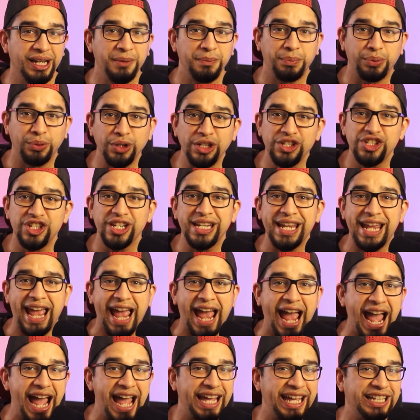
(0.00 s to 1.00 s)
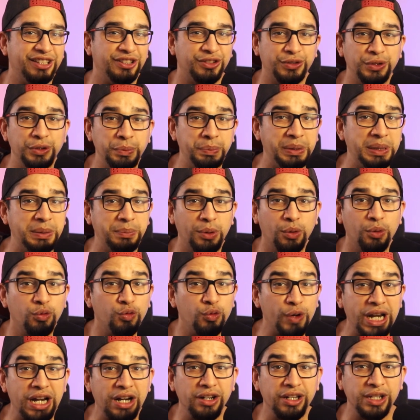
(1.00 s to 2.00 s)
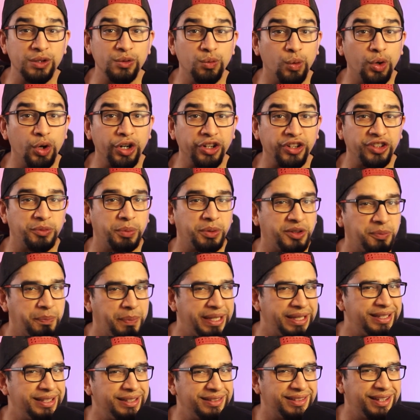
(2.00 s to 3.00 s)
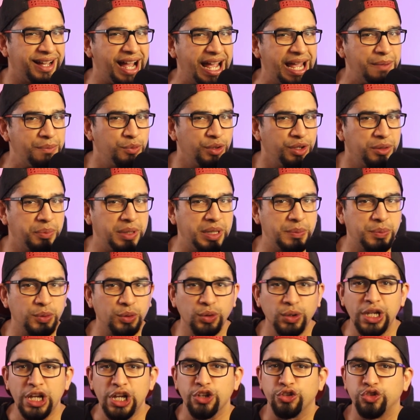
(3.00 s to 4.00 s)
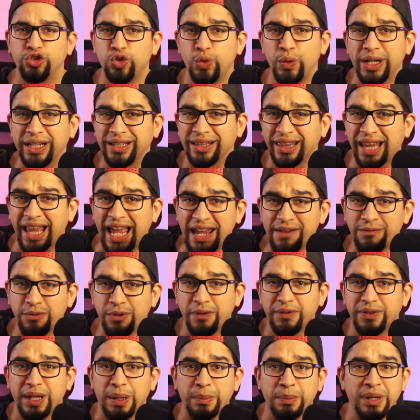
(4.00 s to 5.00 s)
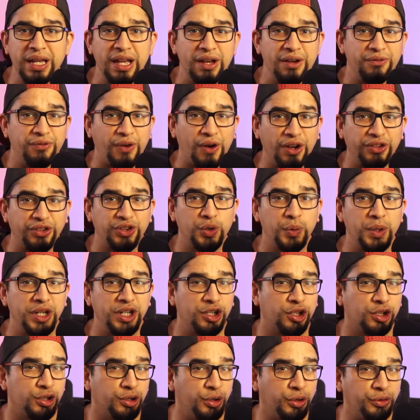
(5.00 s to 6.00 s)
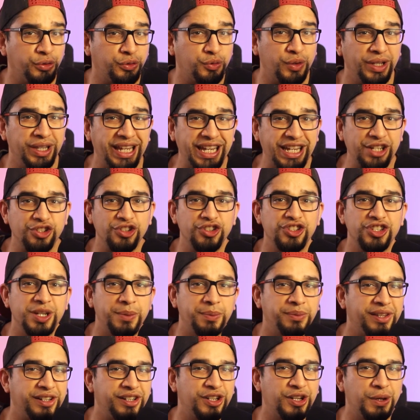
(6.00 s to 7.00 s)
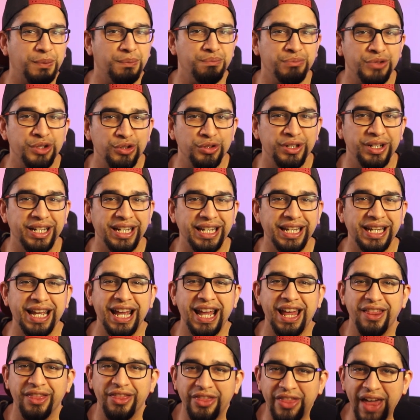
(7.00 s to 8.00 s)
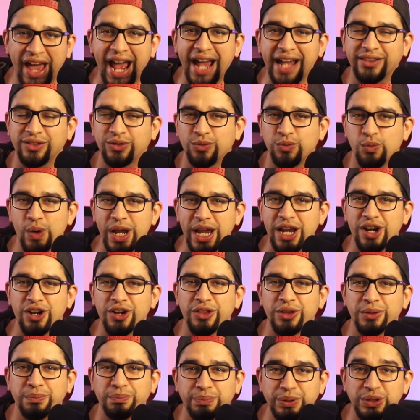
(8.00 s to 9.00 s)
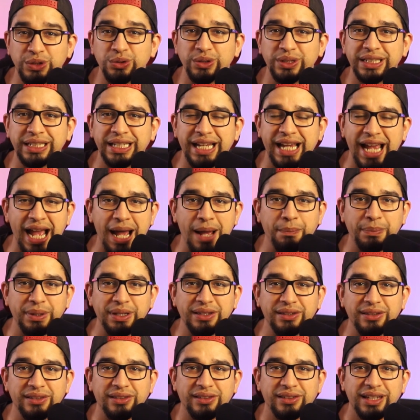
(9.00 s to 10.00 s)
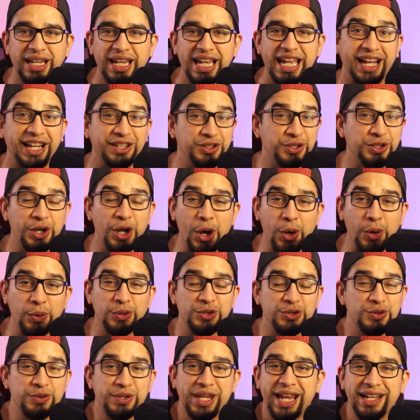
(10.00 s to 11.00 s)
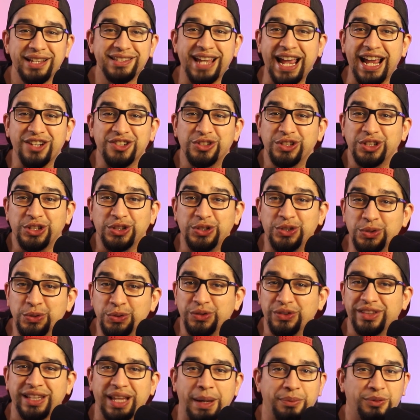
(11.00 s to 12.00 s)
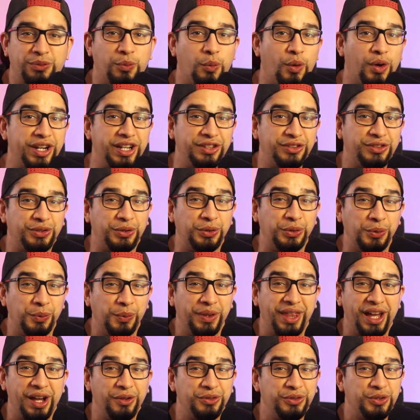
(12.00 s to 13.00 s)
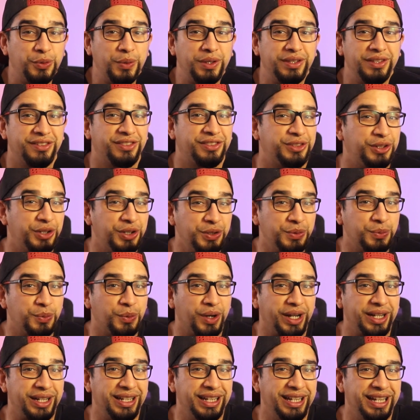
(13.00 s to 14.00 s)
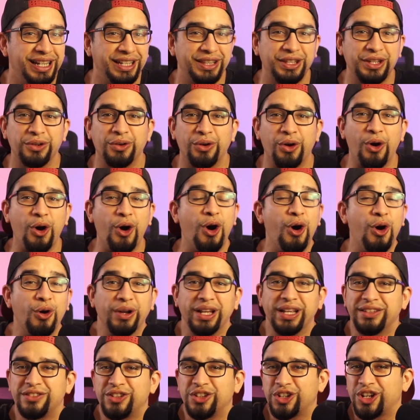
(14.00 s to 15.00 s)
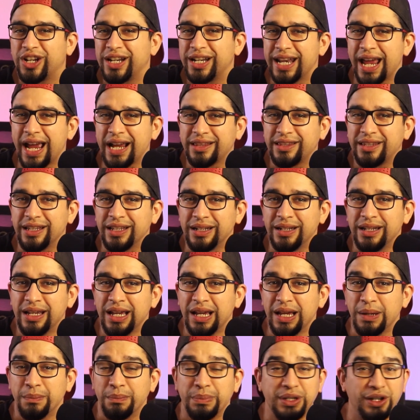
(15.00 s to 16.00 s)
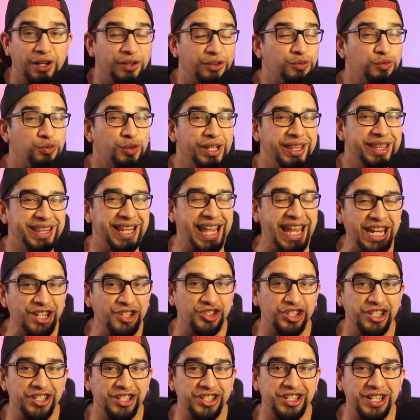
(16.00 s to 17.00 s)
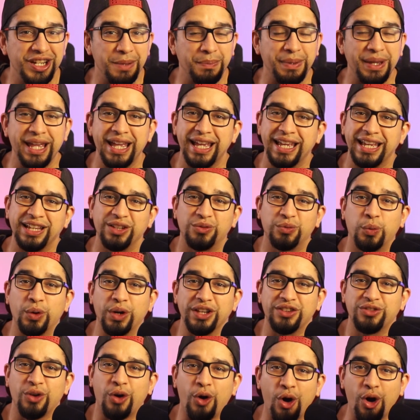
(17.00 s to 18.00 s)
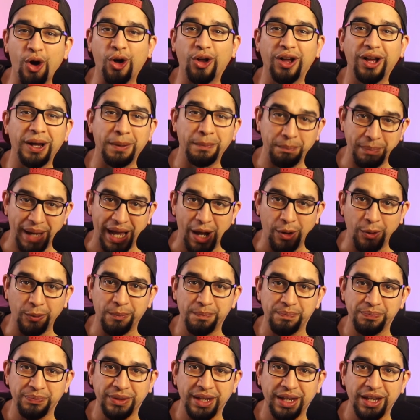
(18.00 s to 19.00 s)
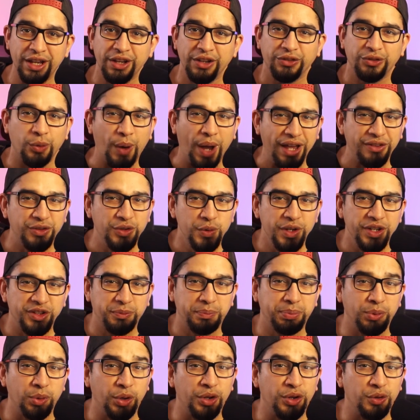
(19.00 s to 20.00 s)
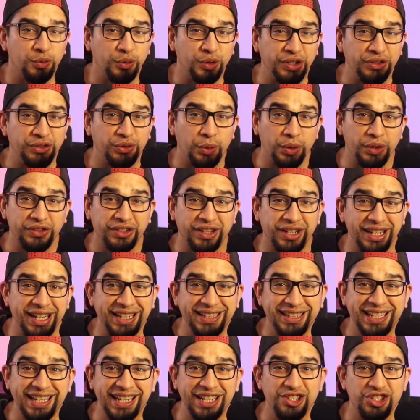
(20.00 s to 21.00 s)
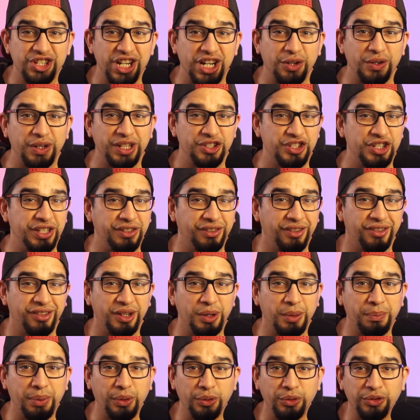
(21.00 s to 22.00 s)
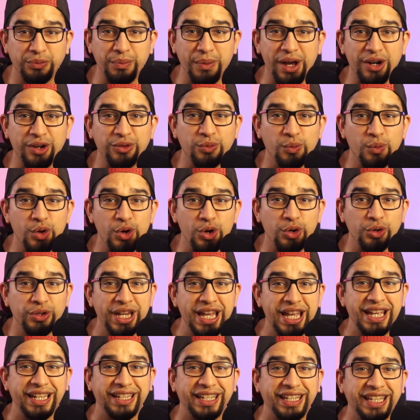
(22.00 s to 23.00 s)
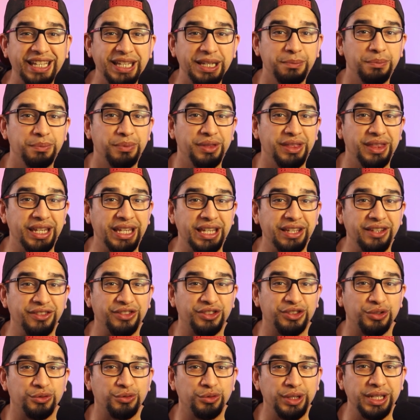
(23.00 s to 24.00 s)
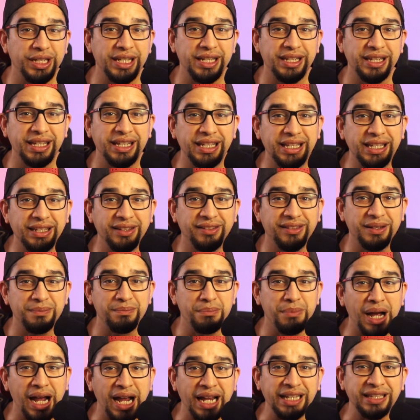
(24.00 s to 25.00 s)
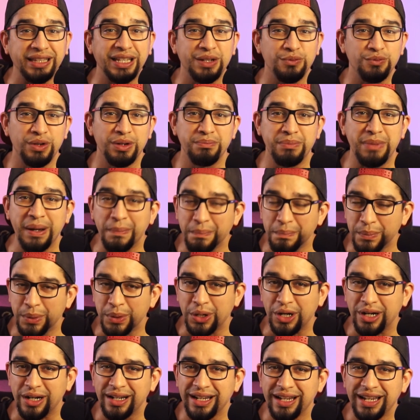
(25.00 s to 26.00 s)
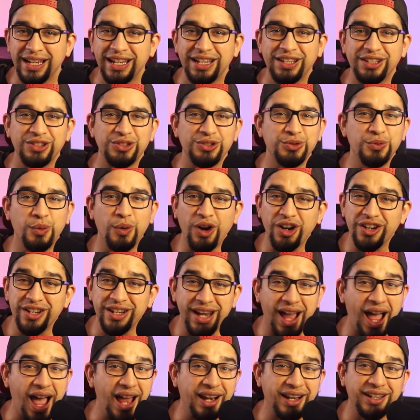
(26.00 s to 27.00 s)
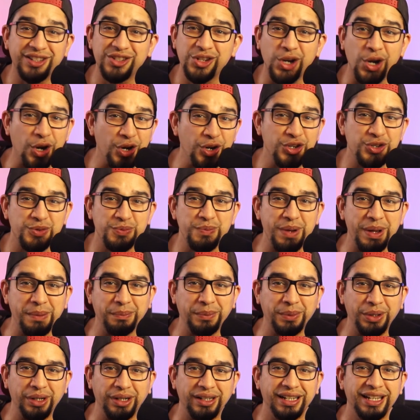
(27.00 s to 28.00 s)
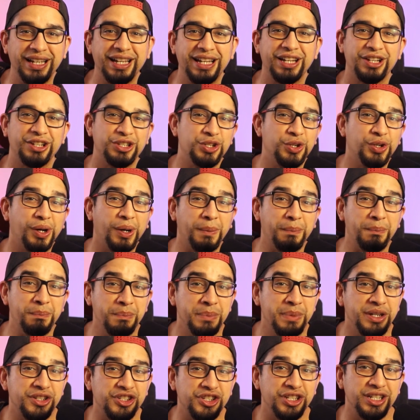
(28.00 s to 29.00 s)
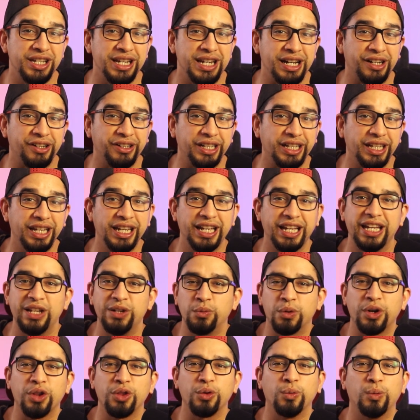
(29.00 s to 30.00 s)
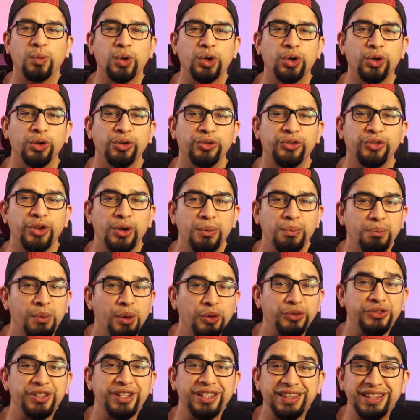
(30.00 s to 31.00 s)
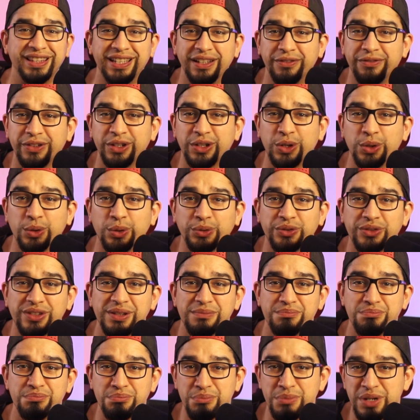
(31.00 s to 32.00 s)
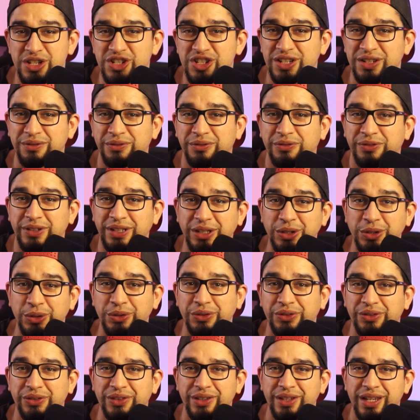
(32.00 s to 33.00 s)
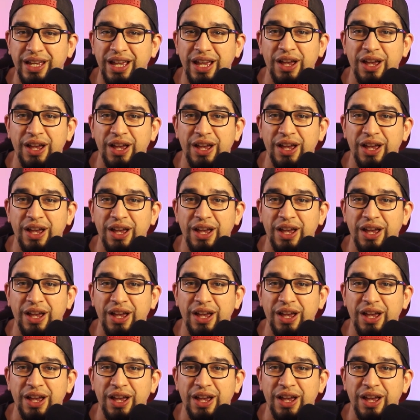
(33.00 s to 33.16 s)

Preaching at and to people rarely works, but spending time with people, doing life with them, fostering close relationships and community, that's where the beauty happens. And you can't actually do steps 1 and 2 without doing this third one. They're all interconnected because relationship is what it's all about. So as you explore the resource Connecting and Sharing Jesus in a Postmodern World, keep these three keys in mind. And remember, you are not a church member. You're a missionary in one of the world's most difficult mission fields.